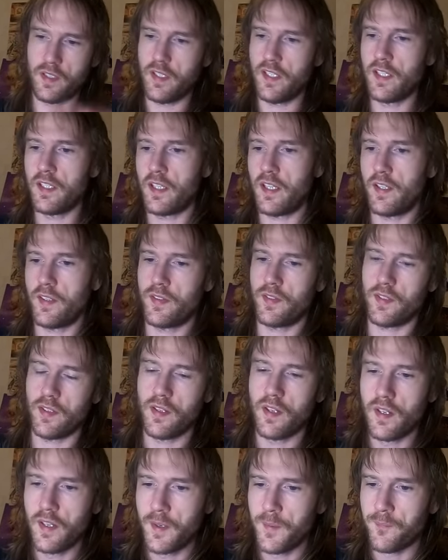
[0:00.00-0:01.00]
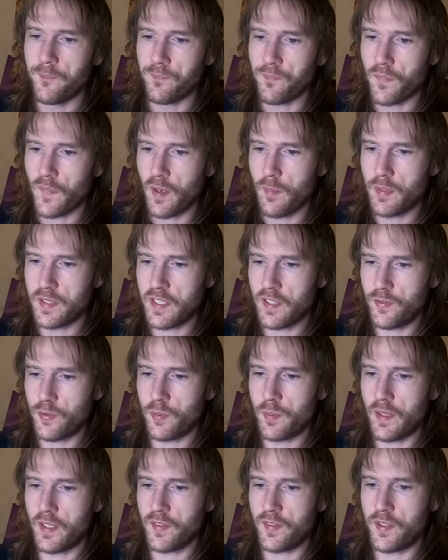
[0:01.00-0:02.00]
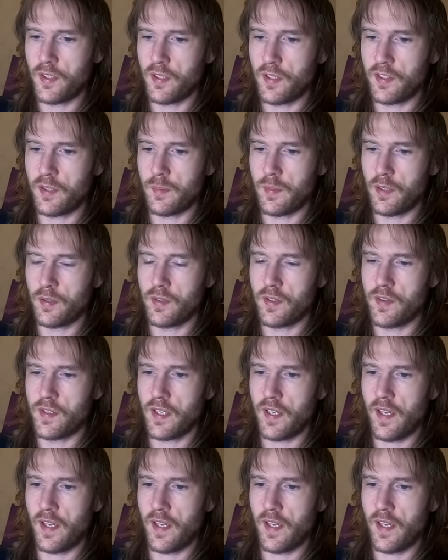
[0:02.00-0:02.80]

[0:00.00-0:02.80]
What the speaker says: inlays. But this reminds a lot about the